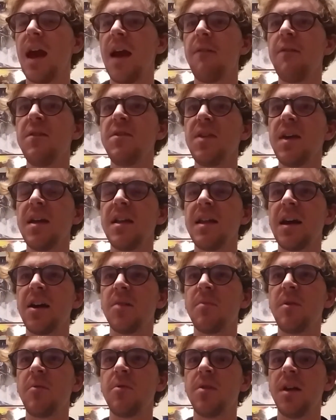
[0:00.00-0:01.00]
everything that could
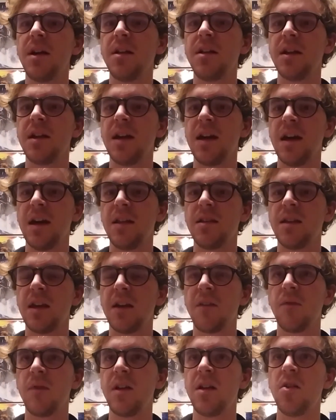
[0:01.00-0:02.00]
be related to kids, like
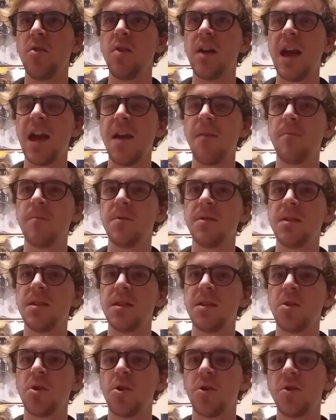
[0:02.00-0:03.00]
video games,
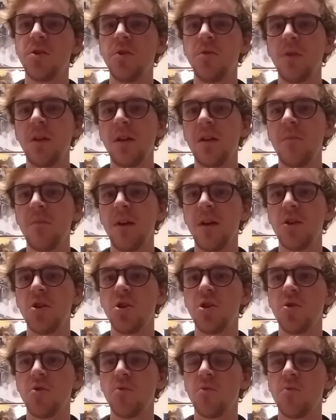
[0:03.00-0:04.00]
cartoon
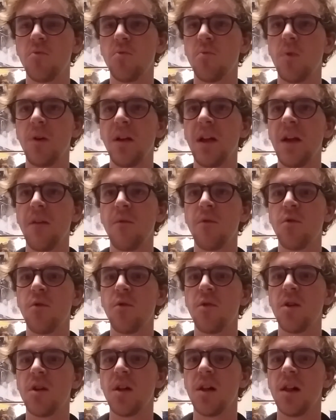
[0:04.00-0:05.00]
animation, or
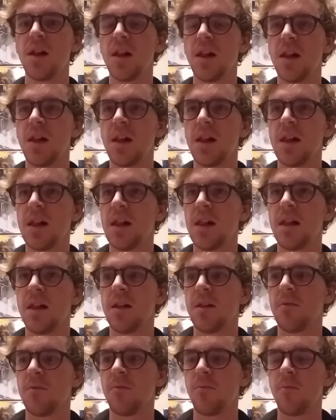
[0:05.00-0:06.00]
whatever,
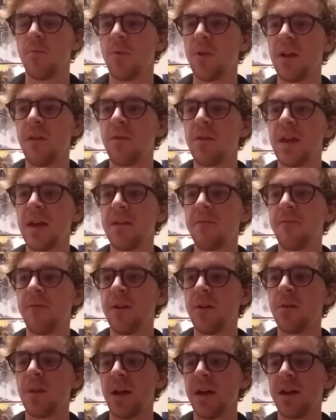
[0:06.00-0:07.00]
whatever they
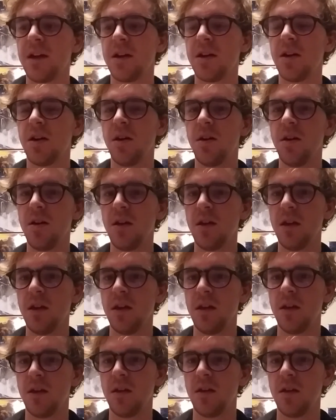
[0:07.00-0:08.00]
feel like
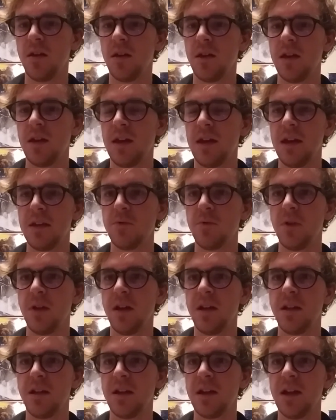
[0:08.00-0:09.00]
is
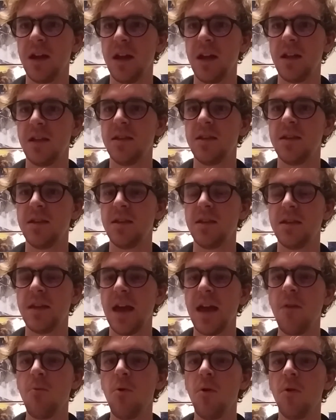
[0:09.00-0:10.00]
related to kids,
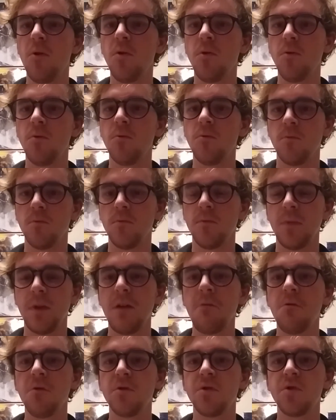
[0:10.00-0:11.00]
they will they
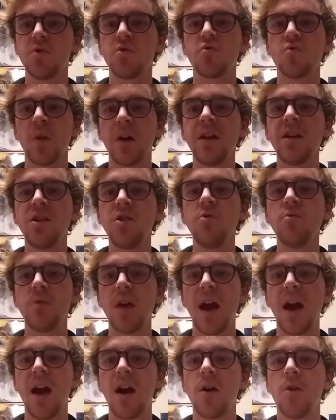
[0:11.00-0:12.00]
will strike you
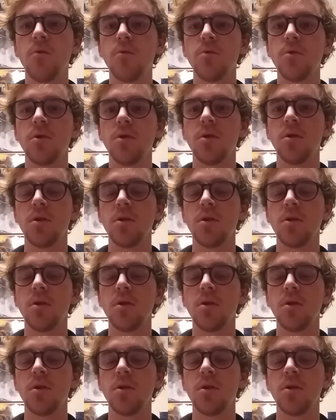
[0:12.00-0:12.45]
down.